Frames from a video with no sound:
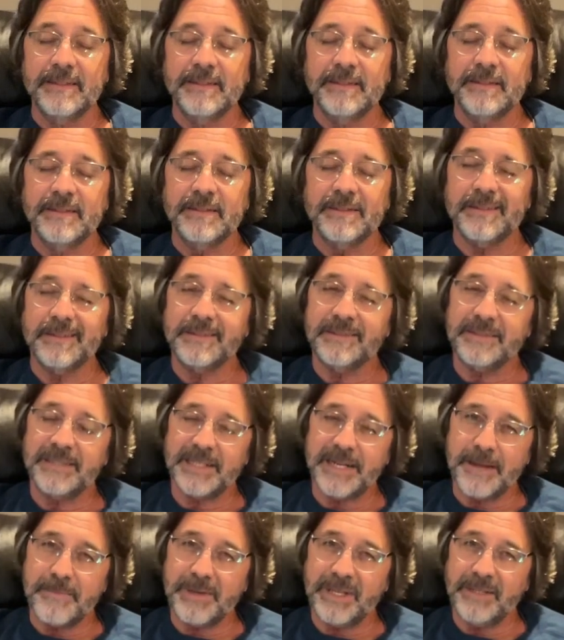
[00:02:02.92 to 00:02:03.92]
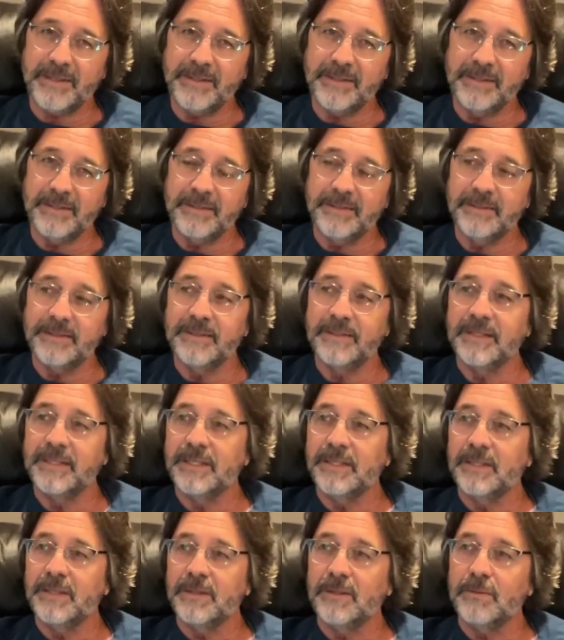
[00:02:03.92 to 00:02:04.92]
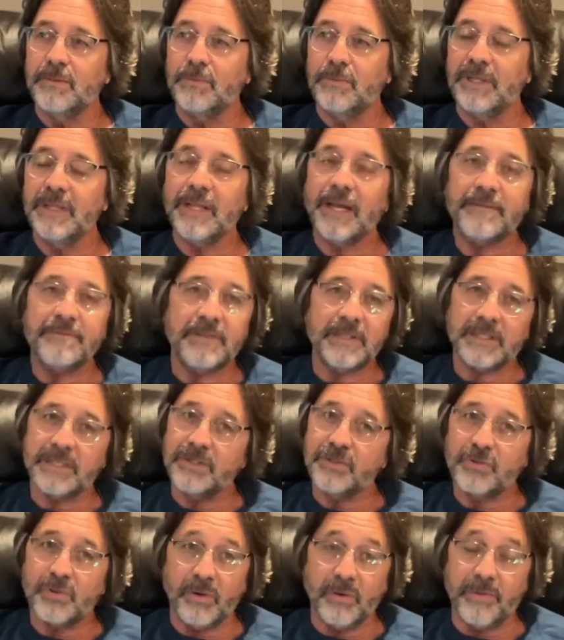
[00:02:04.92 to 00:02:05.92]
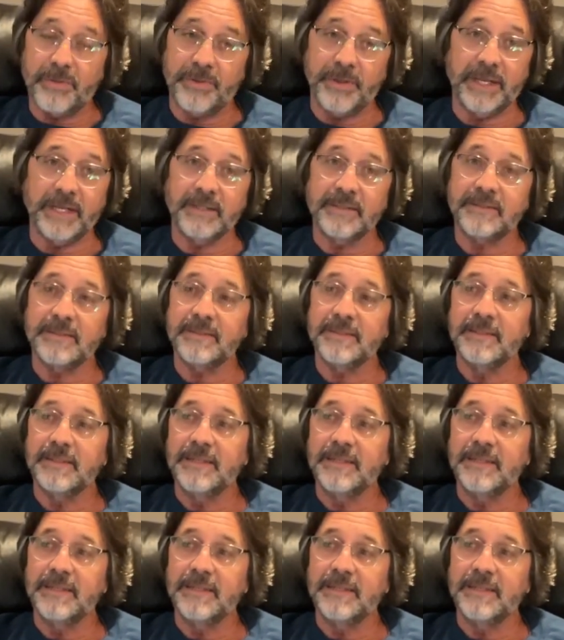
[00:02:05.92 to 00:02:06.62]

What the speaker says: So you see what I mean? We love to control things.